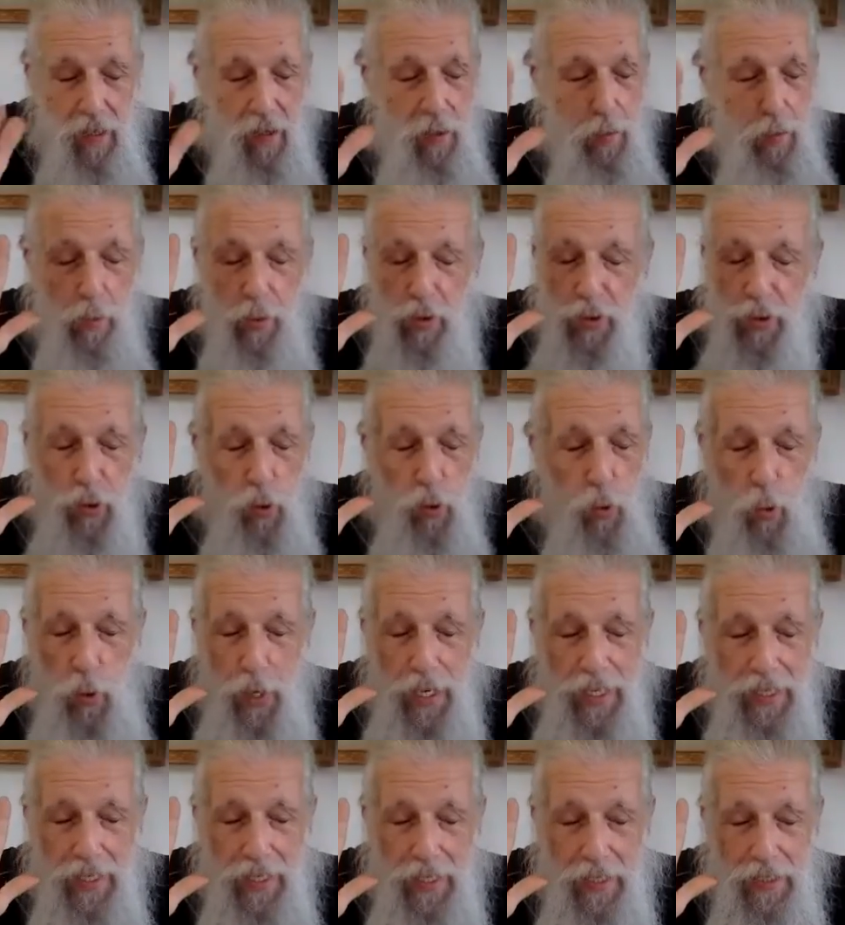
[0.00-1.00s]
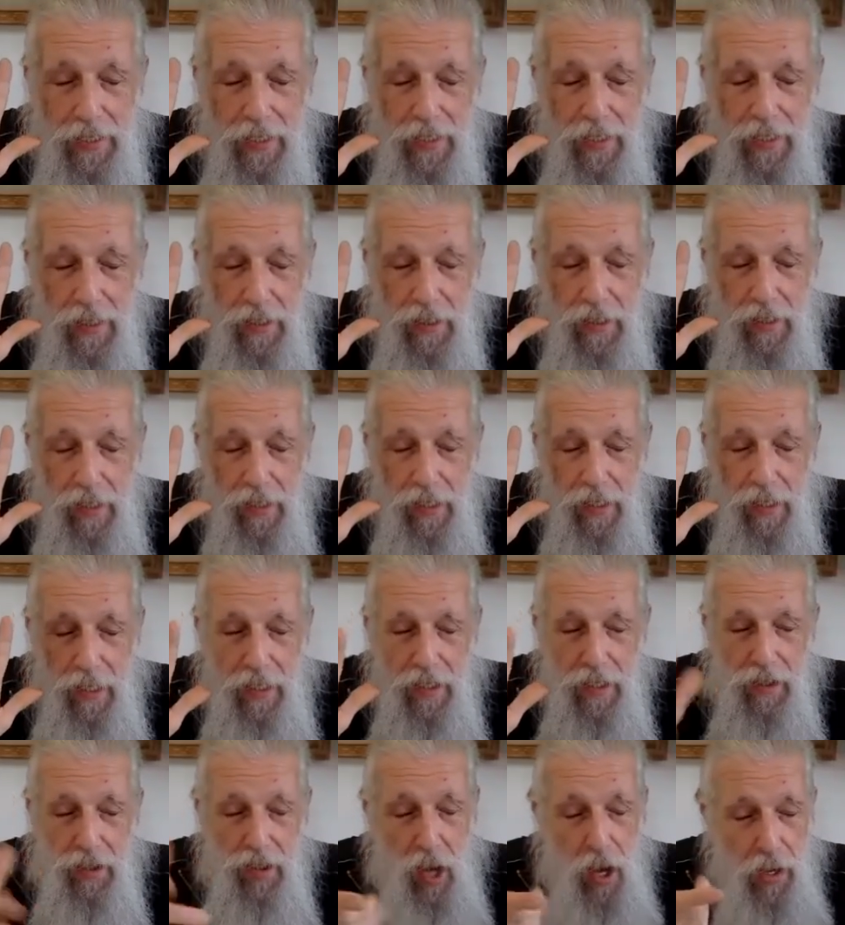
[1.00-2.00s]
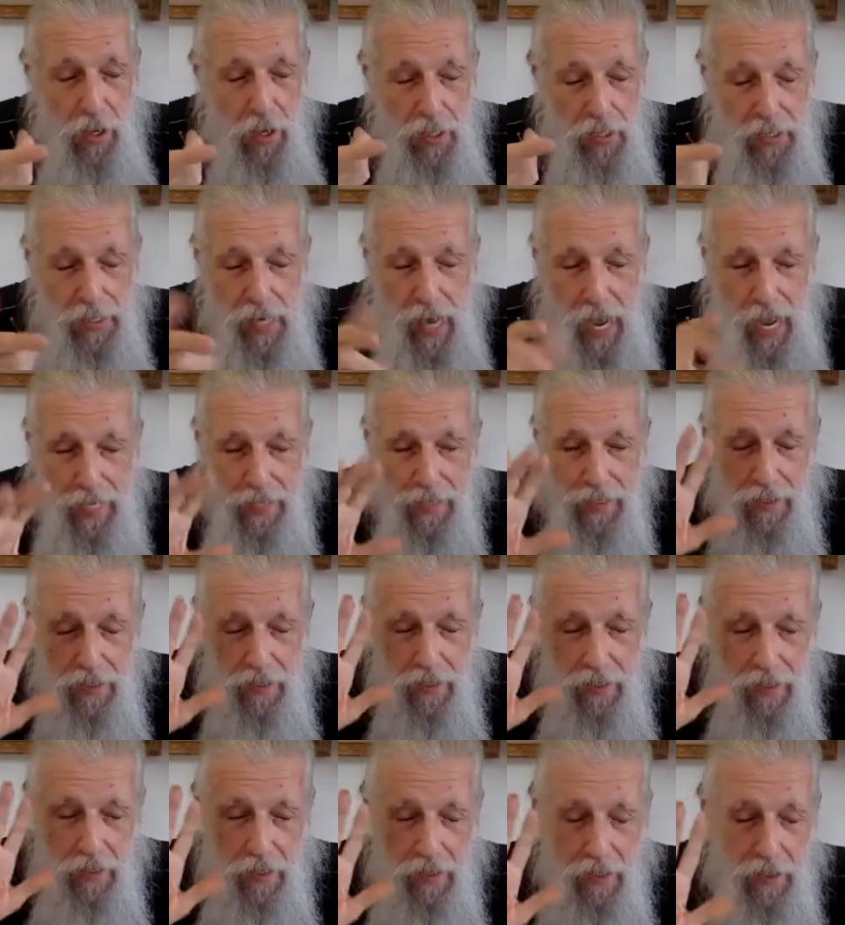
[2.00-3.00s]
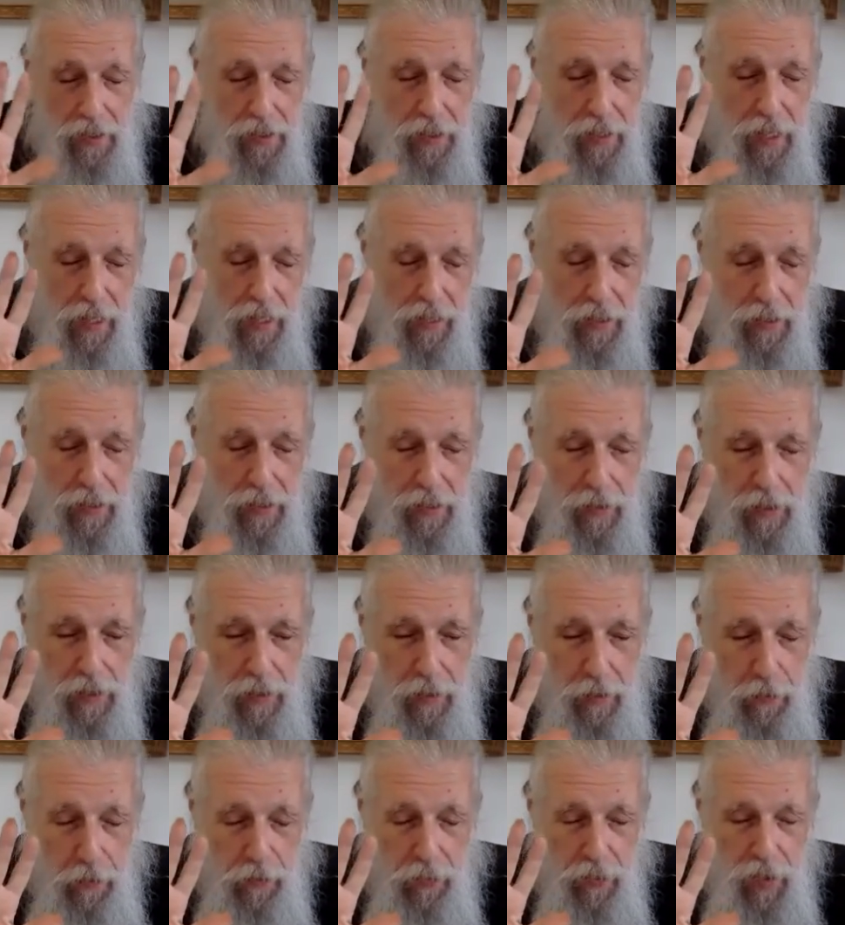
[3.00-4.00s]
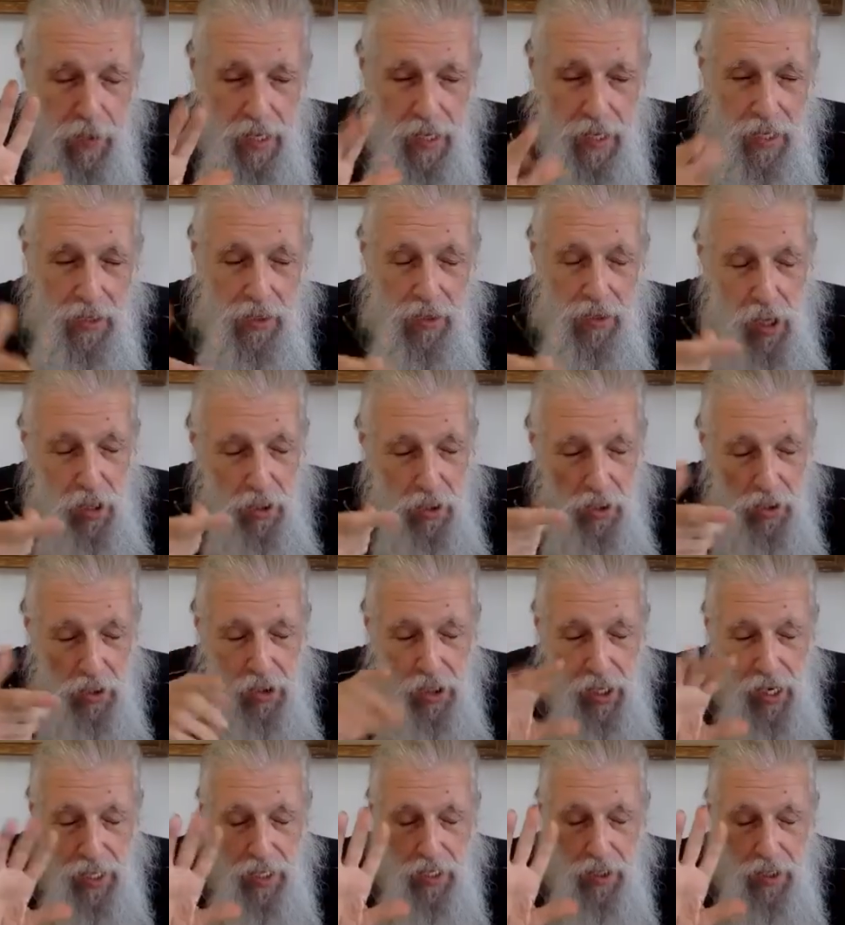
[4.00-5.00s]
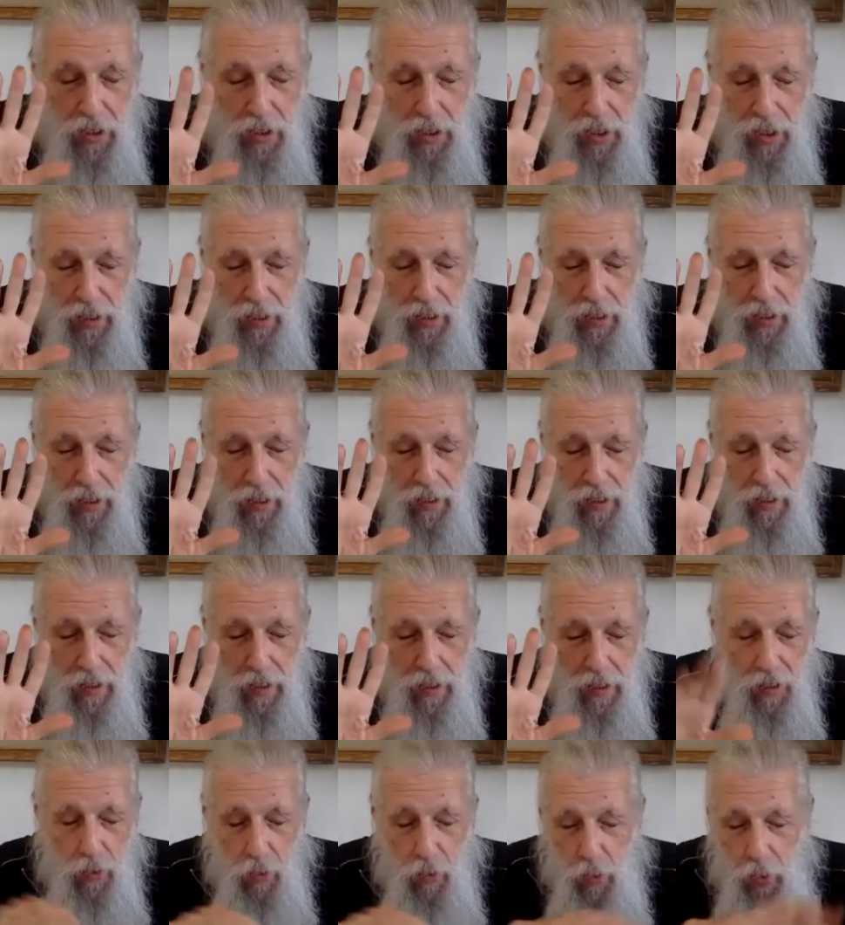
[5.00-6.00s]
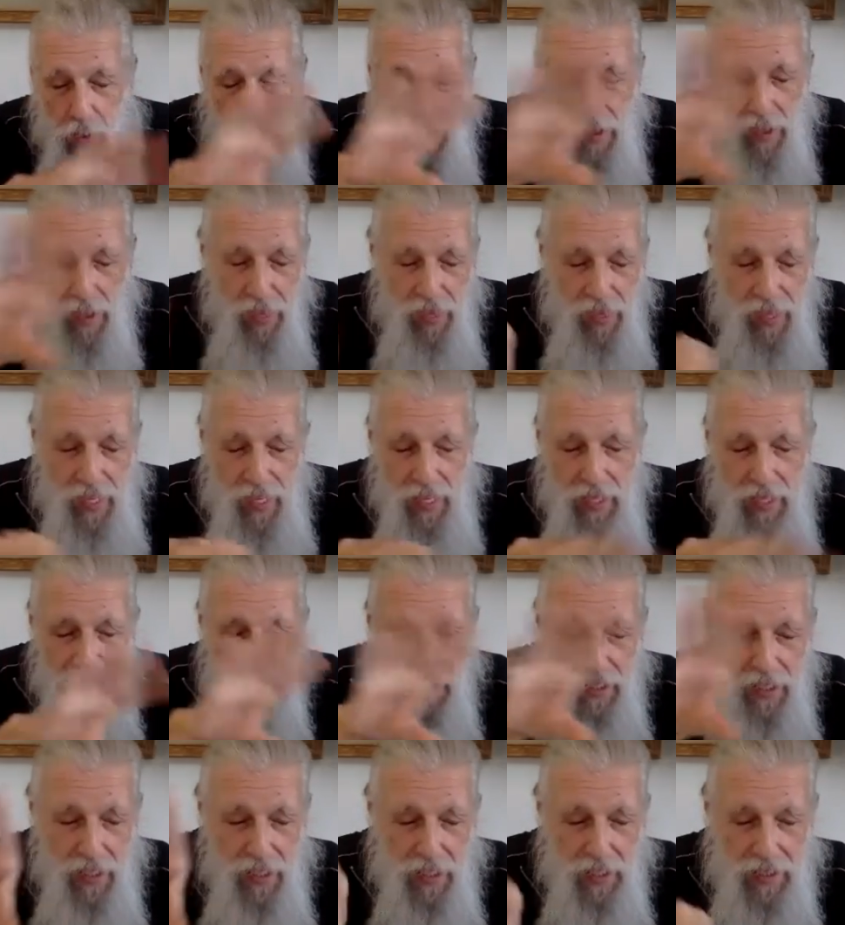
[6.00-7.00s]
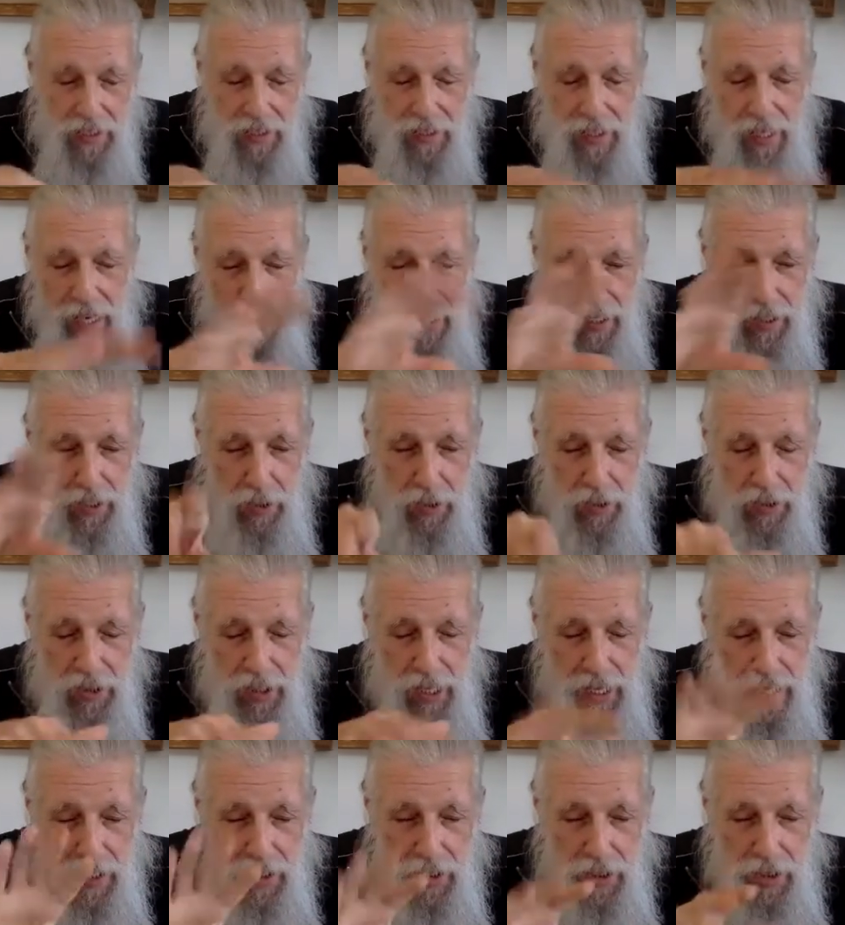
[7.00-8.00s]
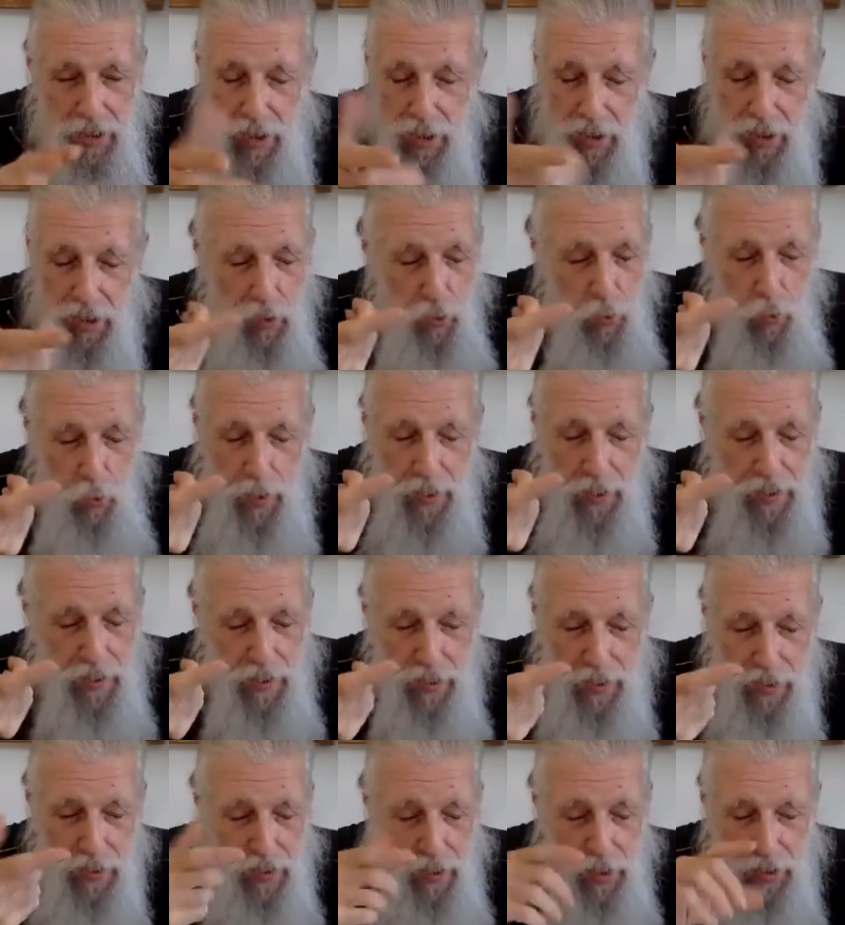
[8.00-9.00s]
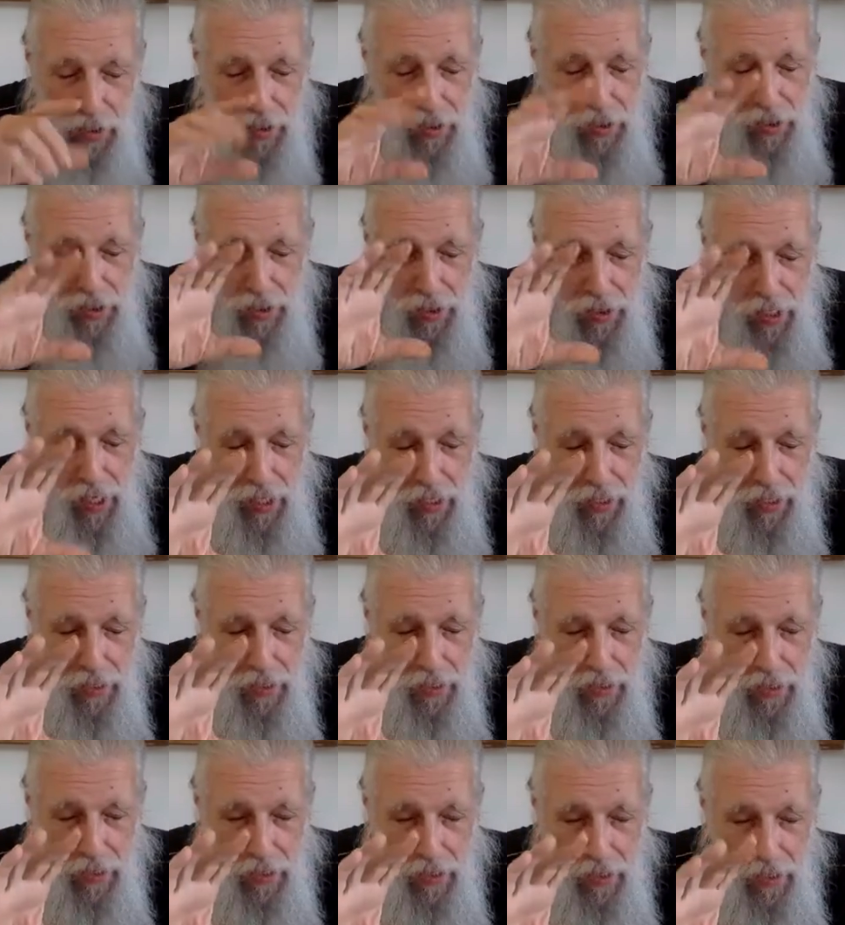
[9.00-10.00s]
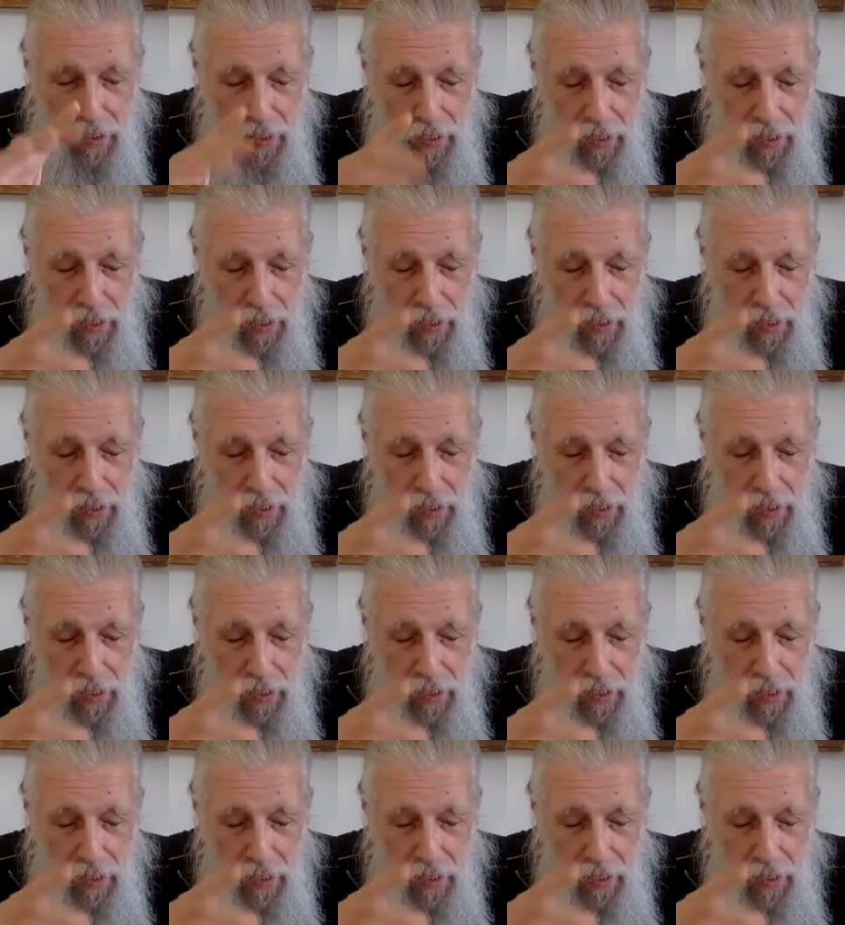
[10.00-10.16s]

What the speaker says: but the witness is unattached to the state, is unchanging. When the things in the state are changing, the witness doesn't change.